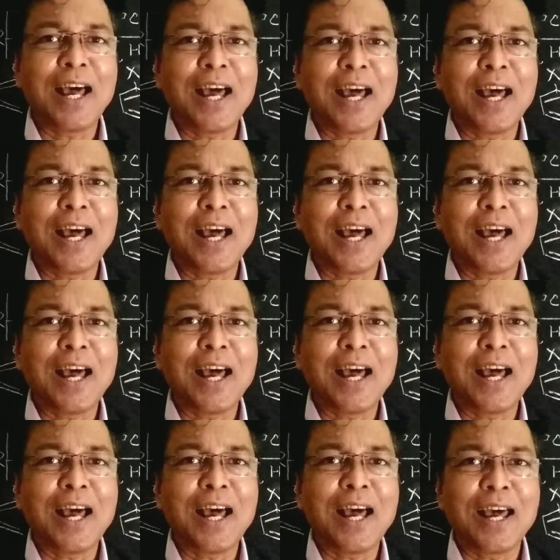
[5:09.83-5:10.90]
Then the
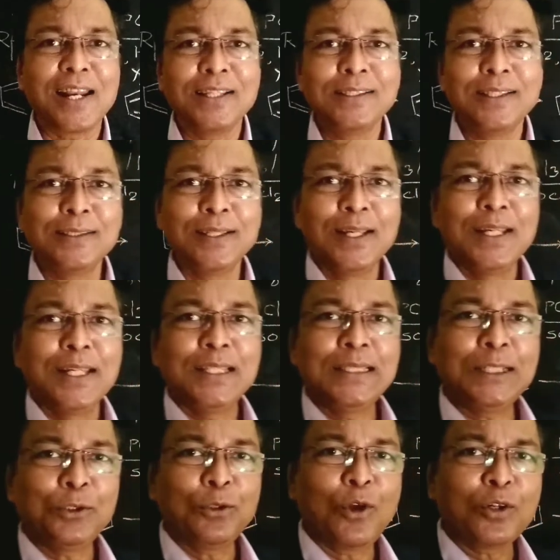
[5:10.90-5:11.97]
question arises, is
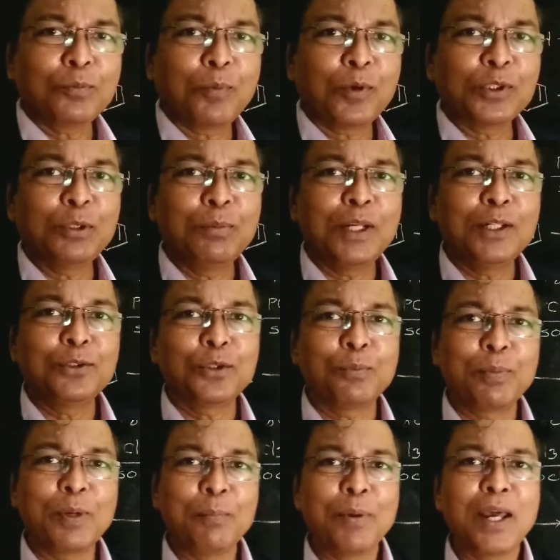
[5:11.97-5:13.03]
it not possible to
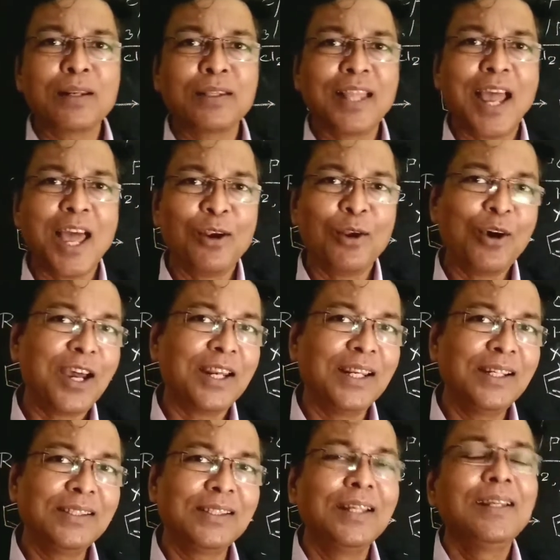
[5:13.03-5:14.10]
prepare the
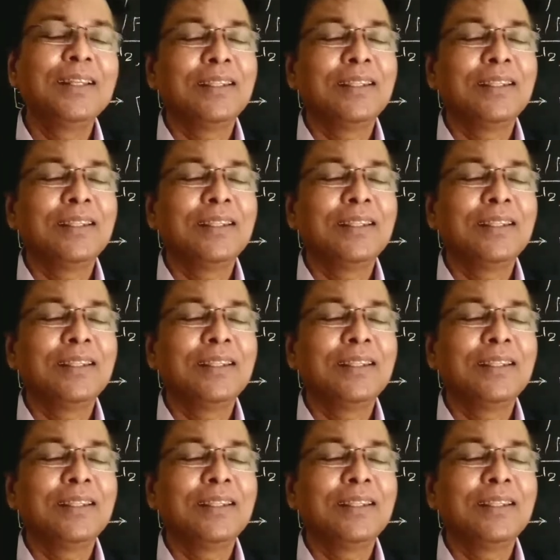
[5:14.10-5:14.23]
haloarenes?